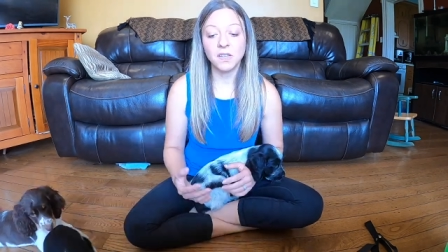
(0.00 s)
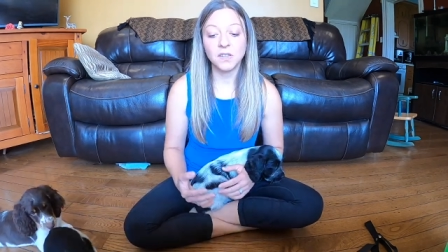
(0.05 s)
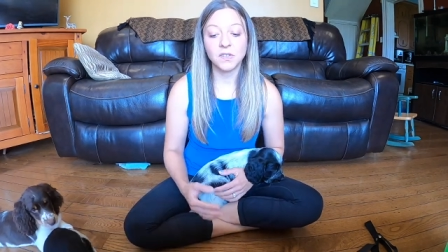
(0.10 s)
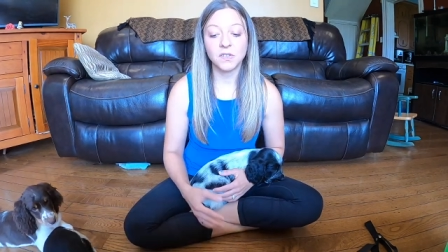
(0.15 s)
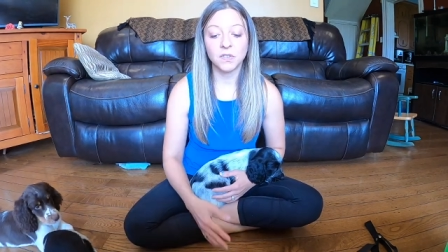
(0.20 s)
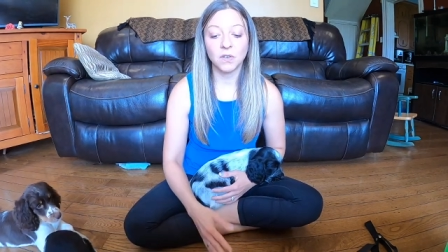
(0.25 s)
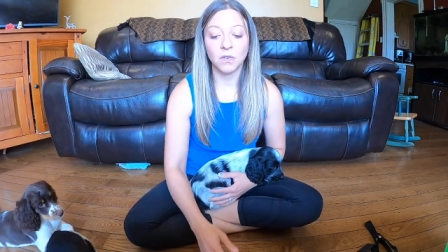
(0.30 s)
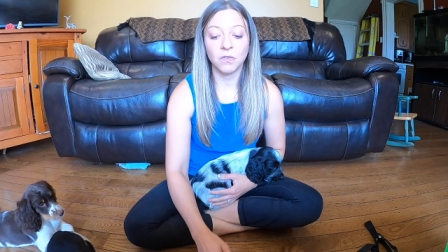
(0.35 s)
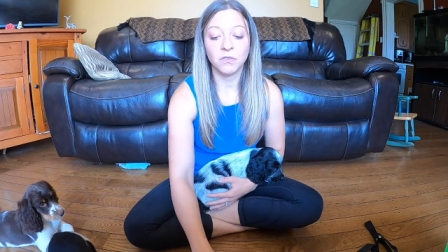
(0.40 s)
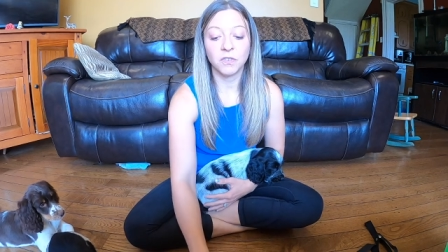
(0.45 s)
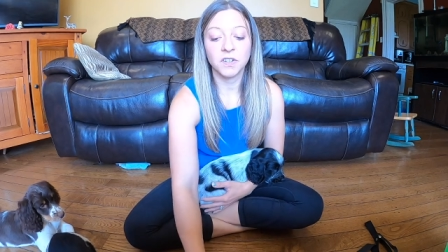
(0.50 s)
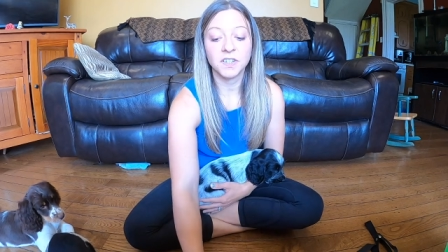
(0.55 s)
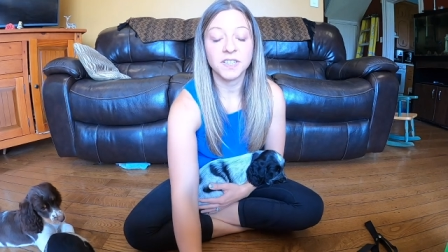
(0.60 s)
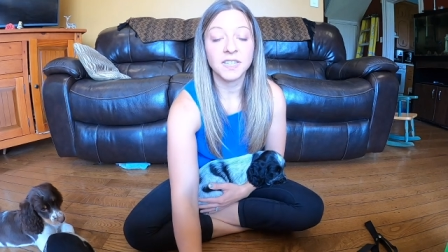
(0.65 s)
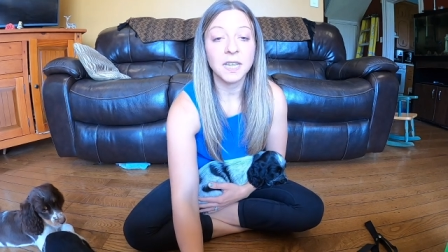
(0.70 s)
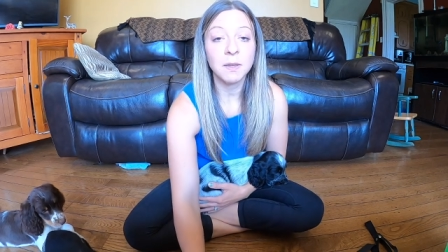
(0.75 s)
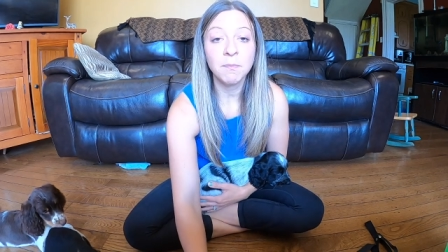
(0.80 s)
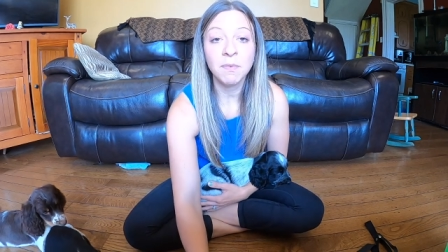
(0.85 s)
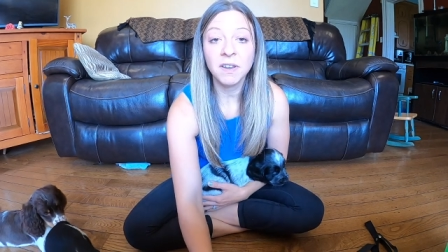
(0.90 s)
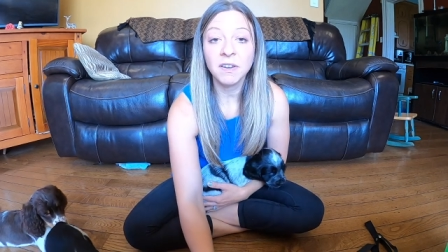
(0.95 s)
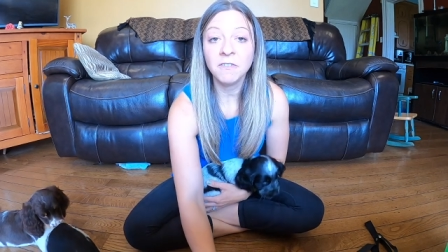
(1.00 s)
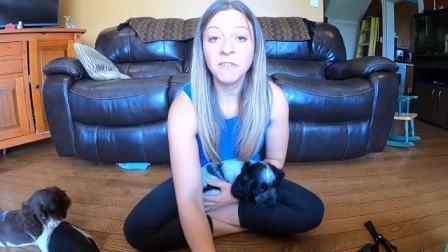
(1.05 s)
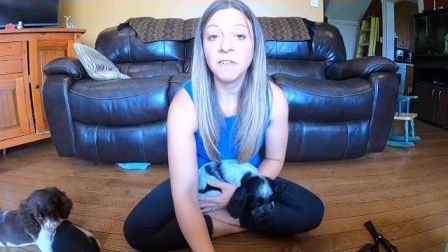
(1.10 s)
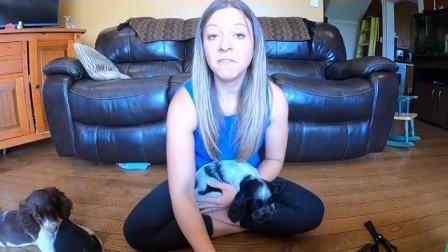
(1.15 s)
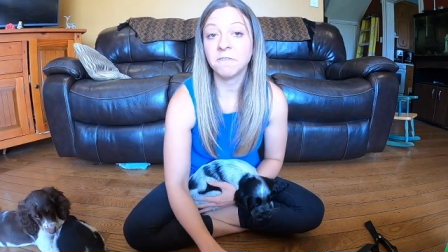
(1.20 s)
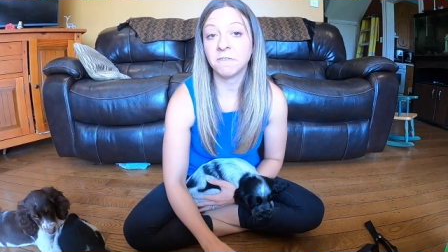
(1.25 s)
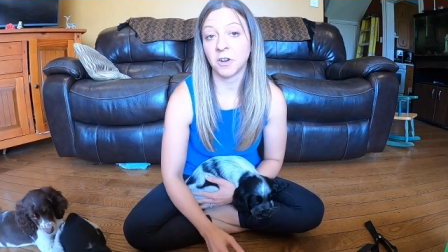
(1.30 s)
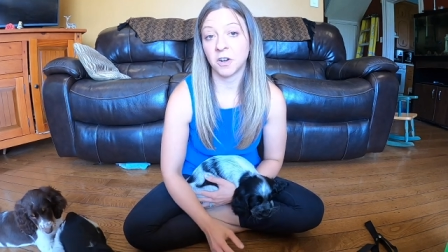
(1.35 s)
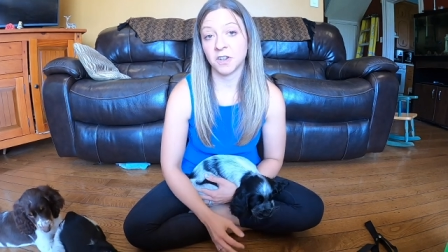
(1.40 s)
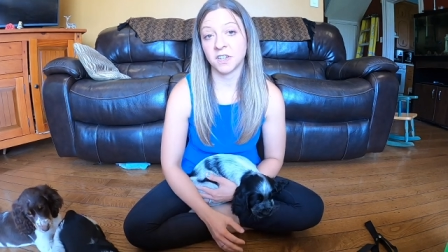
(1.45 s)
So for sleeping
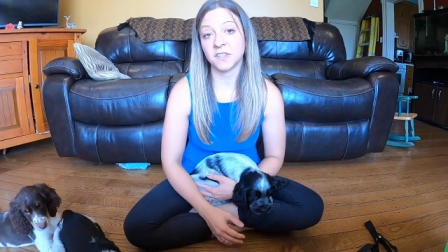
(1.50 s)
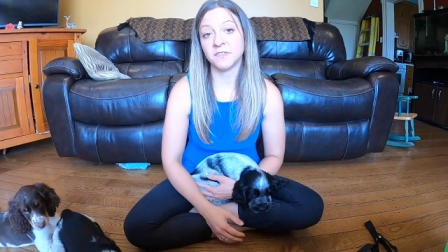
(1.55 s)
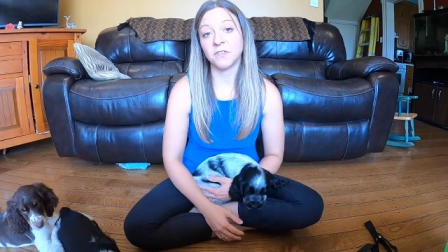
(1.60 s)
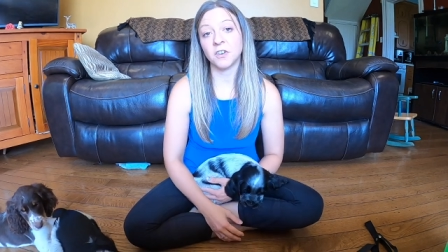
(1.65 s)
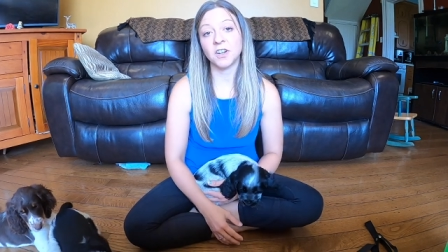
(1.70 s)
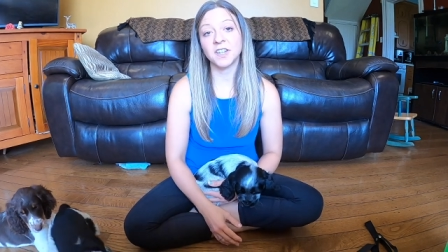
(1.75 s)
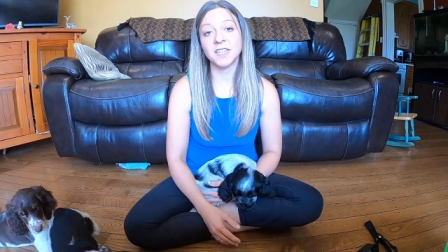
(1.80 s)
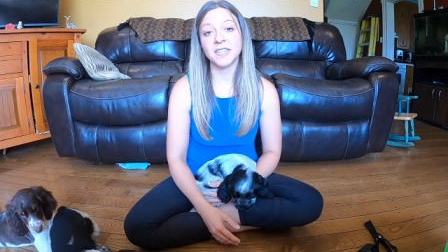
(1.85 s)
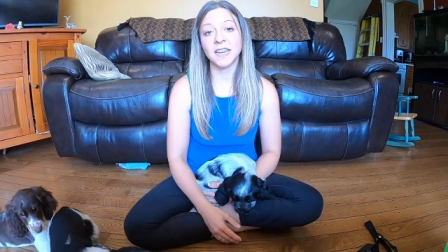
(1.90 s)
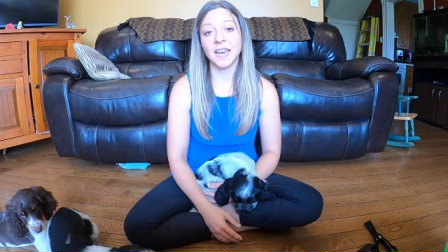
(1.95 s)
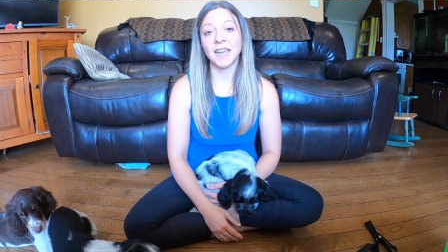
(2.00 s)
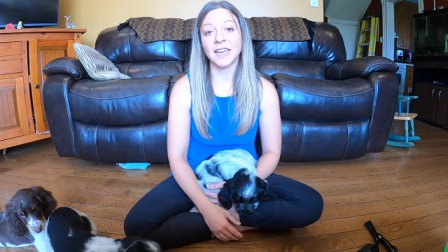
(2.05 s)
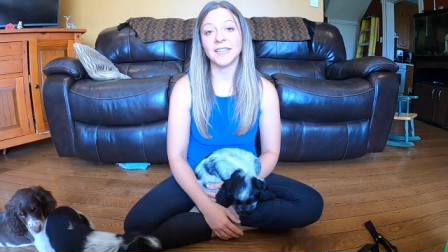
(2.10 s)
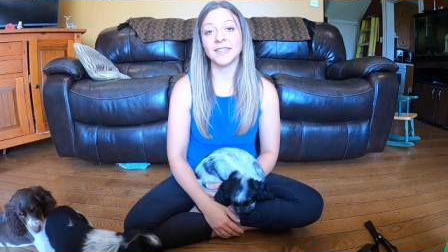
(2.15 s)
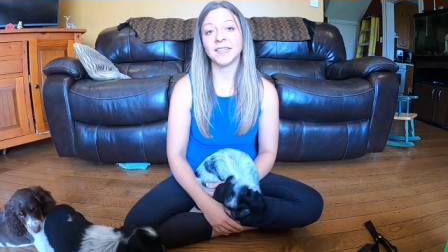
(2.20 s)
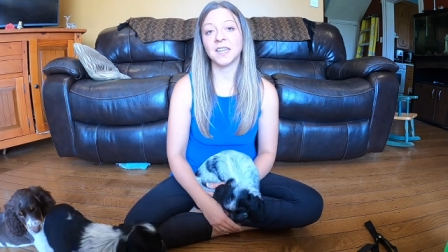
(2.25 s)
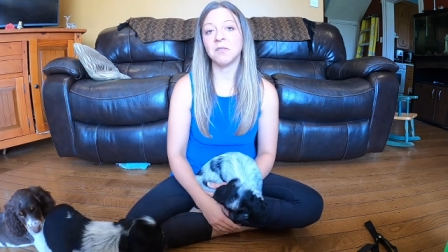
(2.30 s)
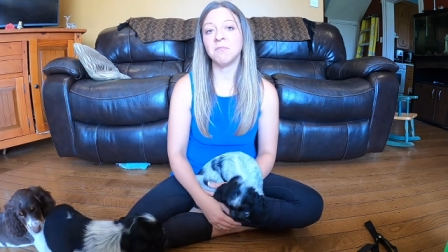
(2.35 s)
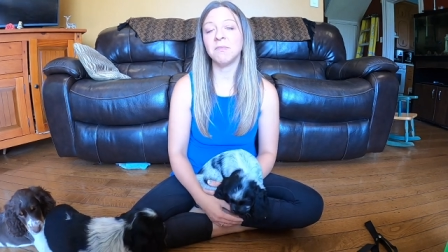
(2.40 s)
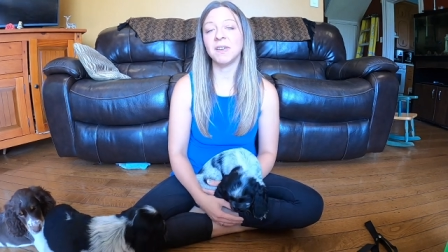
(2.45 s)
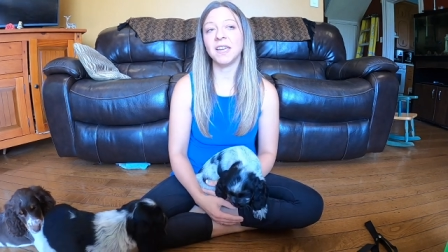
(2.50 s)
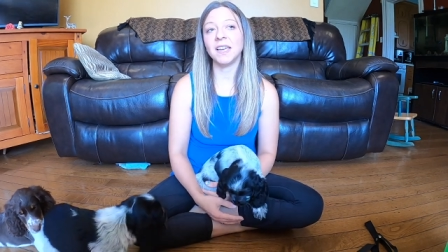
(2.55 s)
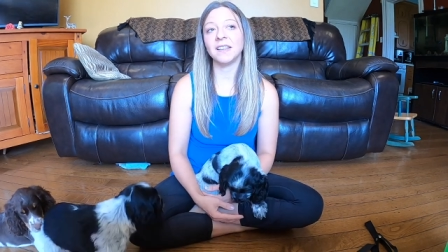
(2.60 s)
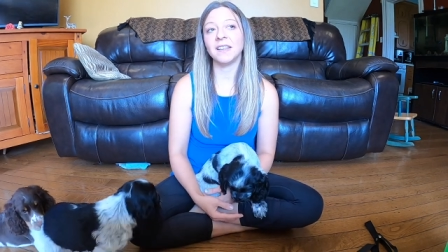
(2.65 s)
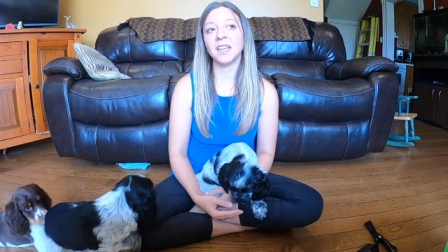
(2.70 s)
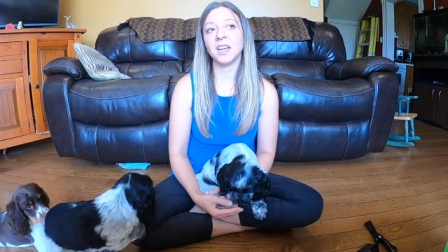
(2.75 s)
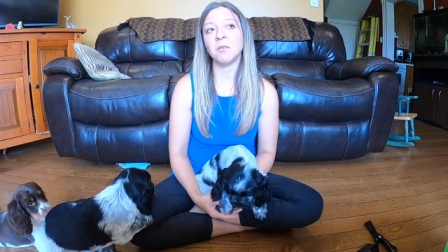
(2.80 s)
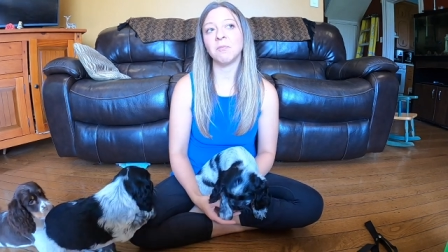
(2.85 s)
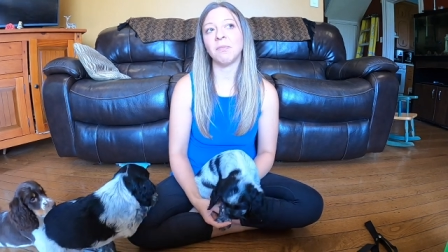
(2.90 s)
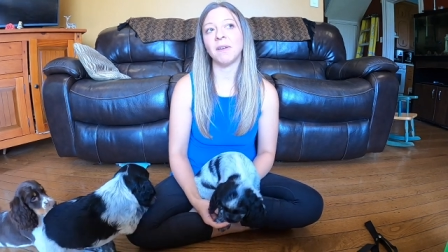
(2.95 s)
at first, first nights can be a
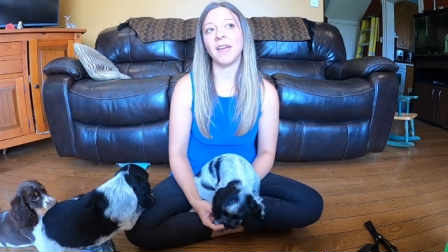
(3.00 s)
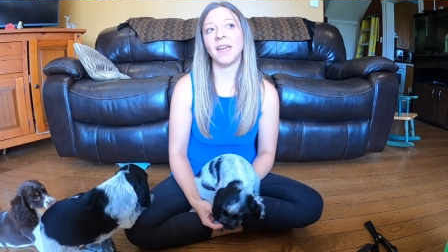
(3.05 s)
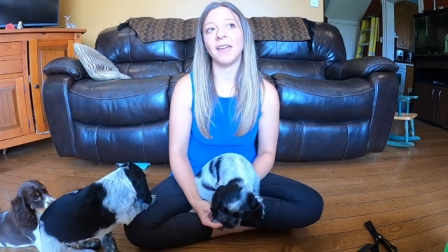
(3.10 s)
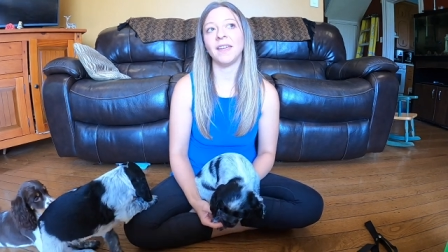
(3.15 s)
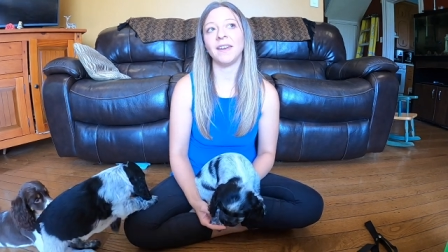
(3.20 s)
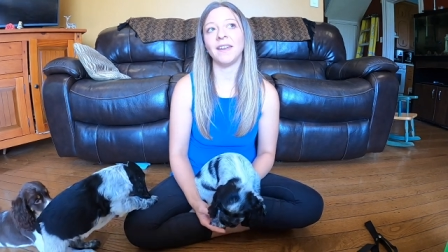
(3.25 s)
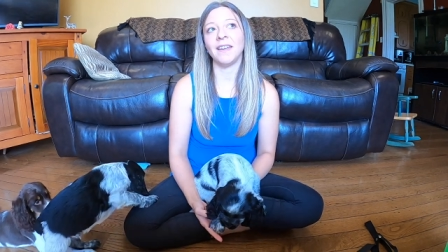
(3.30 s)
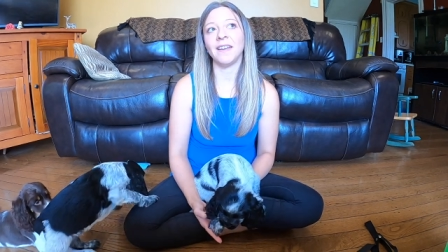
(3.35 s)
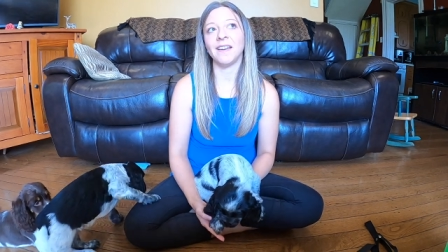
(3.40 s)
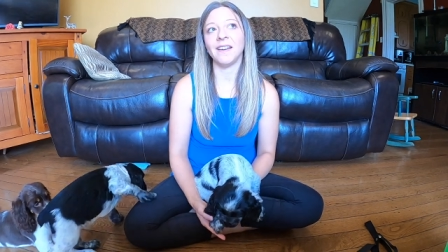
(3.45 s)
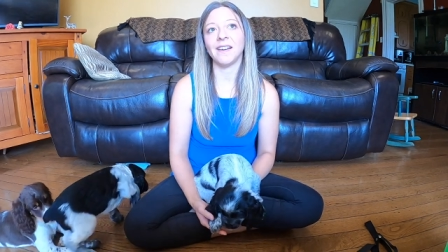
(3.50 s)
little bit.